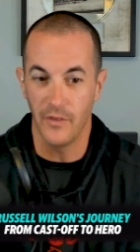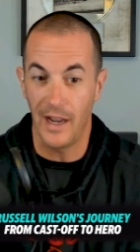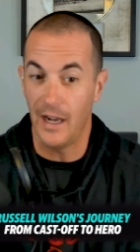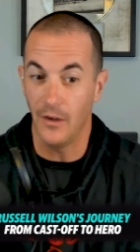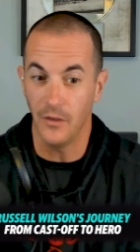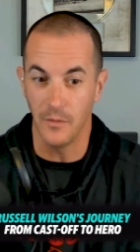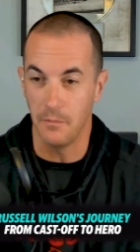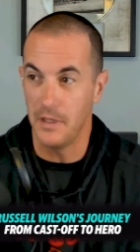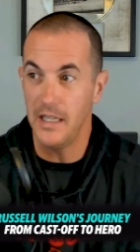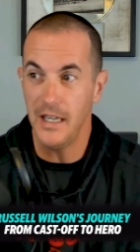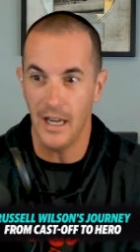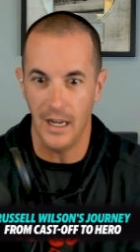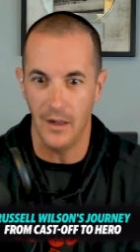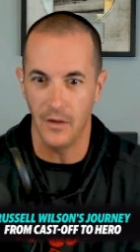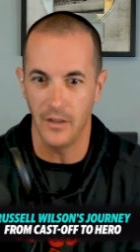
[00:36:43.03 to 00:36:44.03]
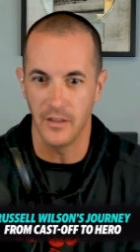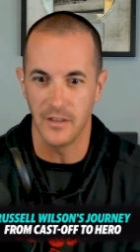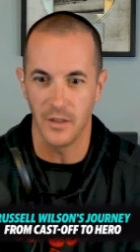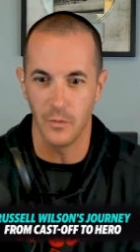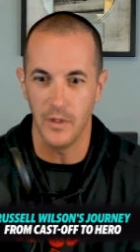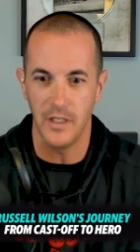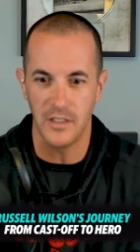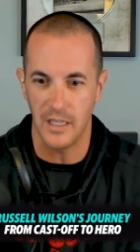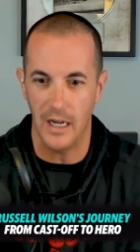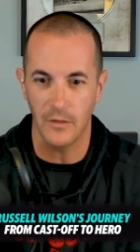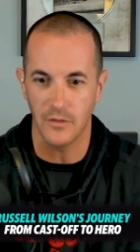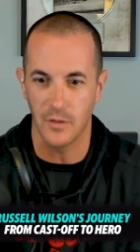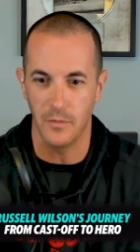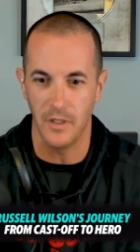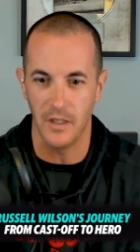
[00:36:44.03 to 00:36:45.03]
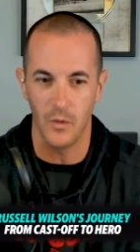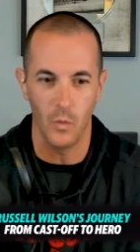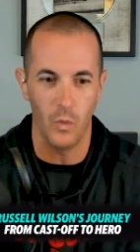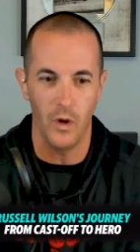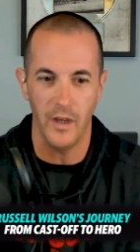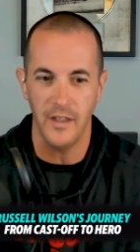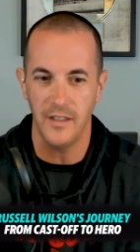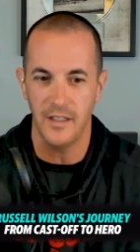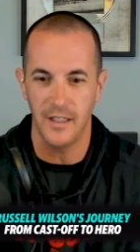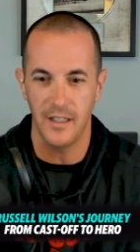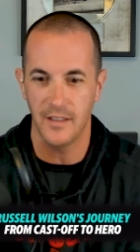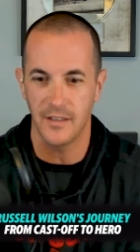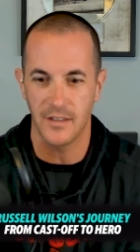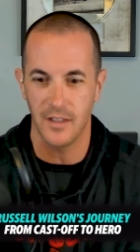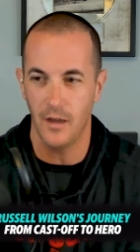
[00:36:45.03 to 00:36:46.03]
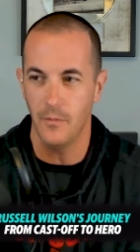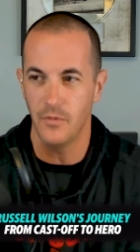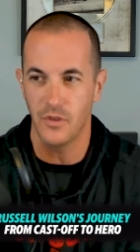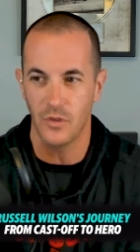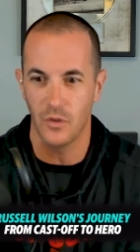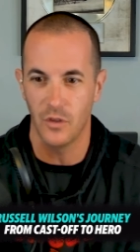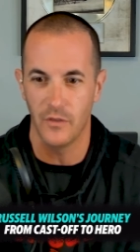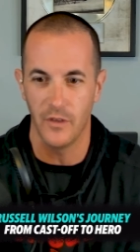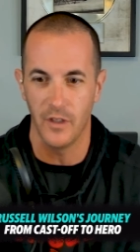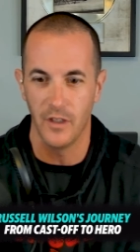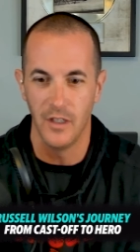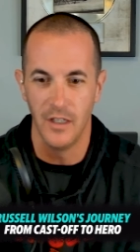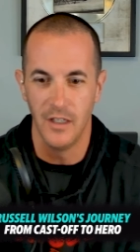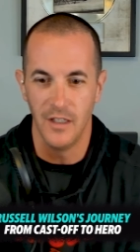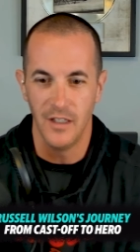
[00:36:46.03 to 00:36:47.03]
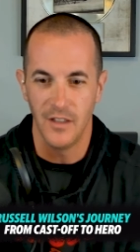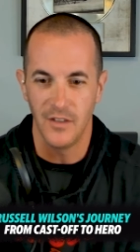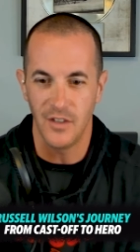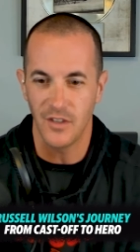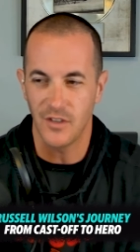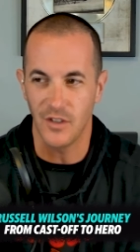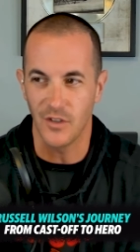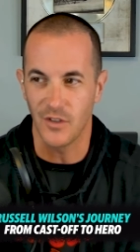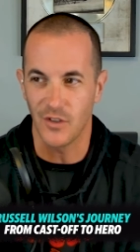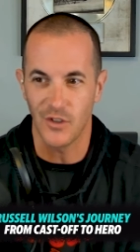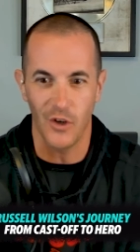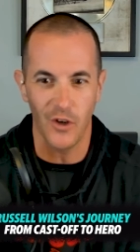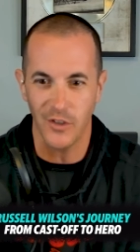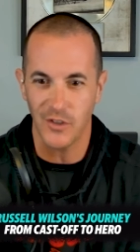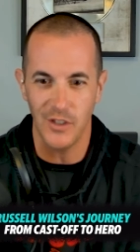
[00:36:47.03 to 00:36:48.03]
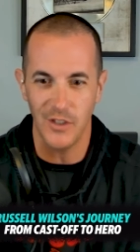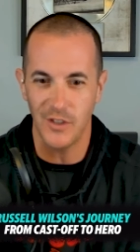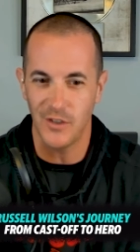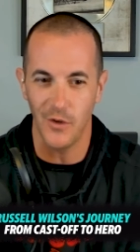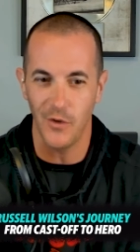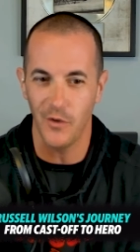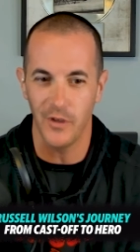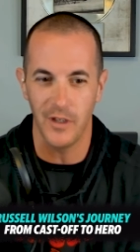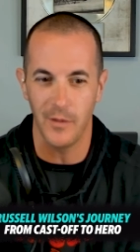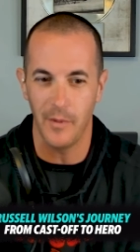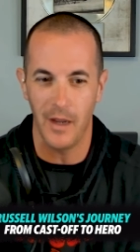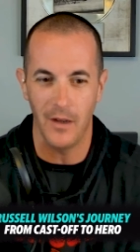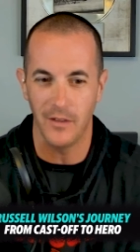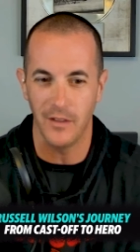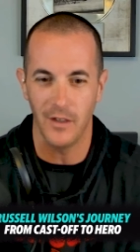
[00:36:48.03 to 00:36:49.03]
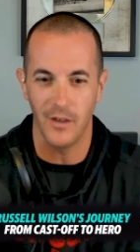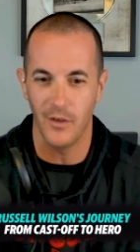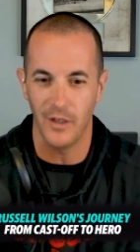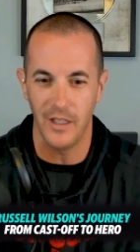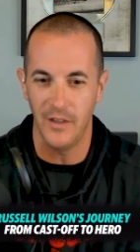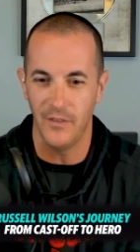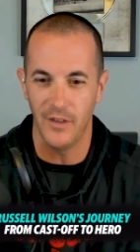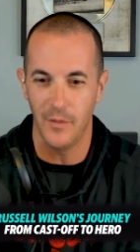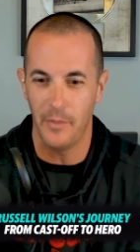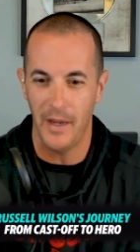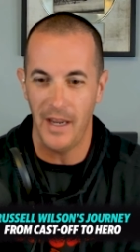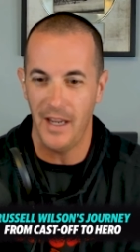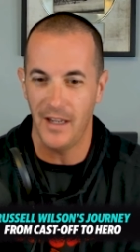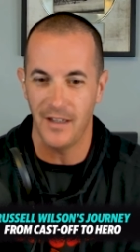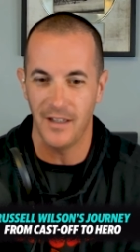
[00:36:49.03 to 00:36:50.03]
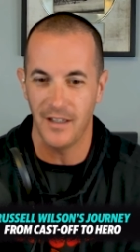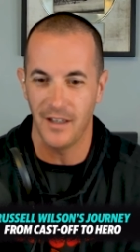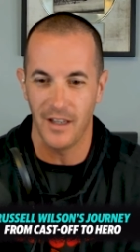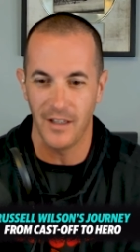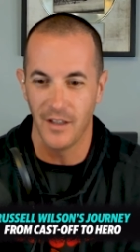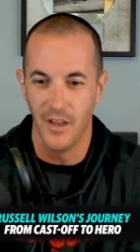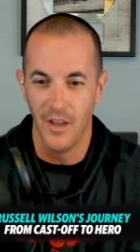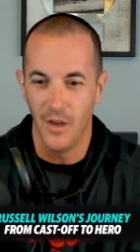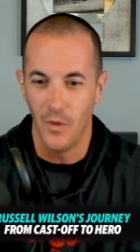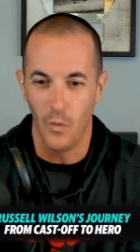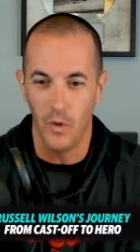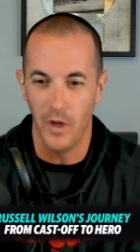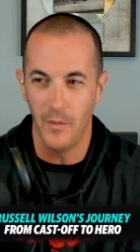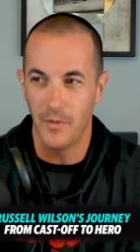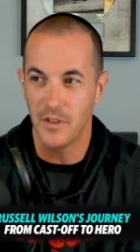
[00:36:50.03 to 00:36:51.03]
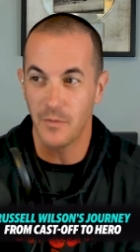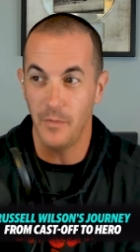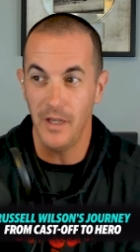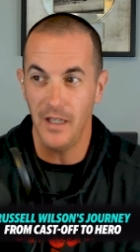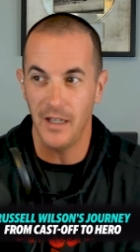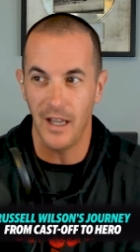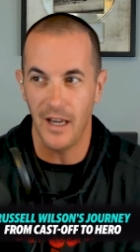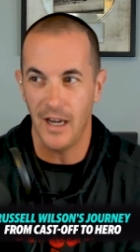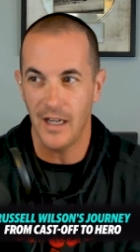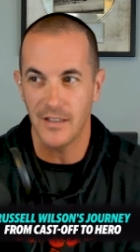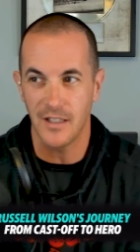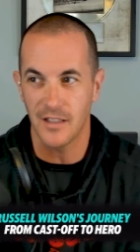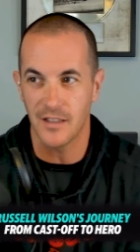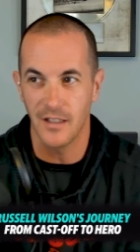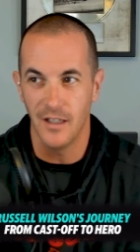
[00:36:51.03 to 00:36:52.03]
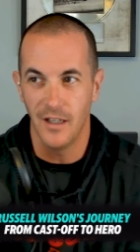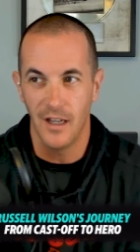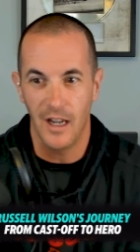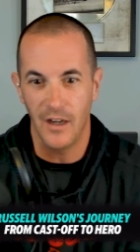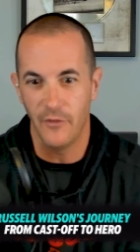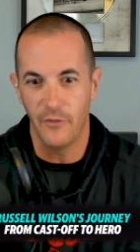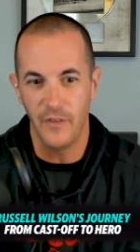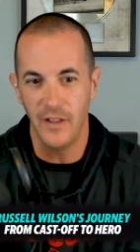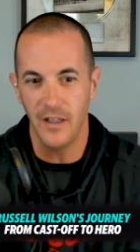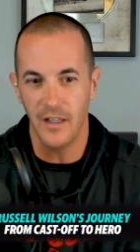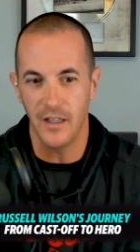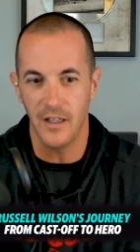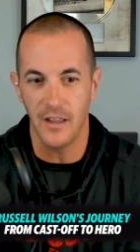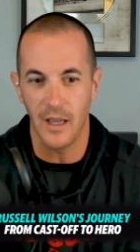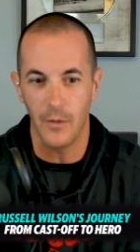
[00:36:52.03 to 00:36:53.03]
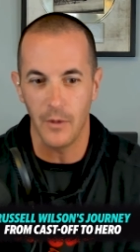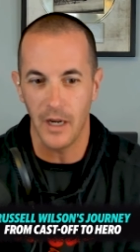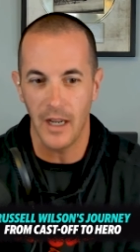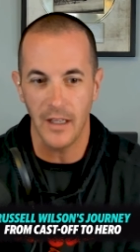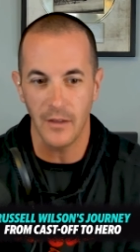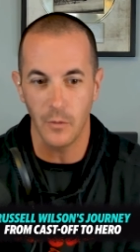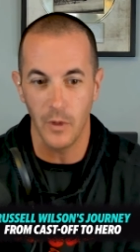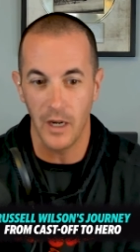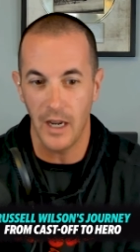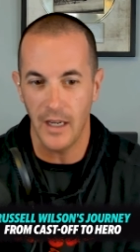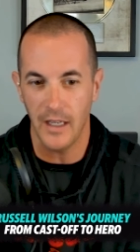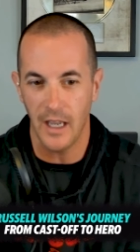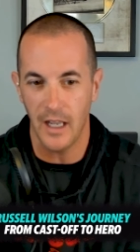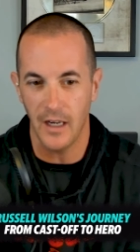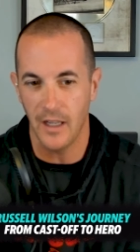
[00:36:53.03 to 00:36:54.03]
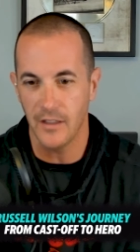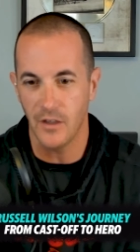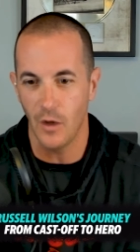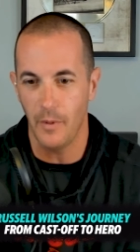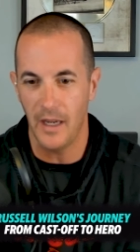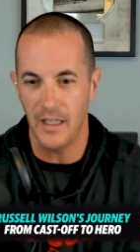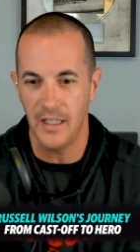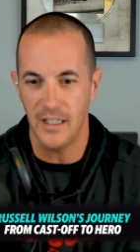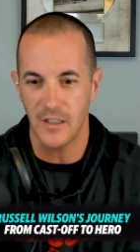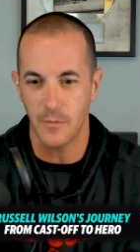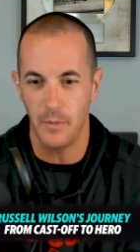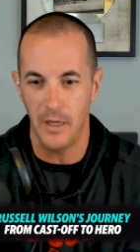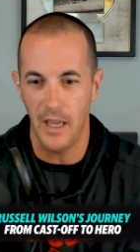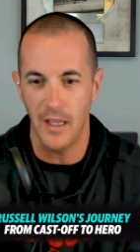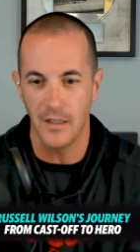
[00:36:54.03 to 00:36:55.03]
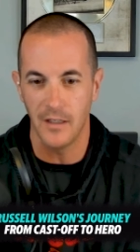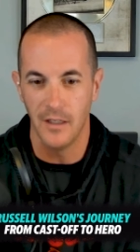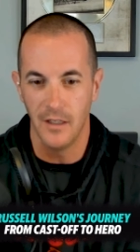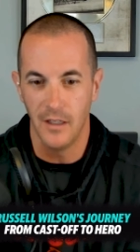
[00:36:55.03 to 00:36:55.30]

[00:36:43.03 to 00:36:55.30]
of outlet media outlets that reached out to me that wanted to get some sort of a just a saucy story about you know leaving a band and like what it must mean, and I just. I didn't feel any of that. When I when I got let go by E S P N,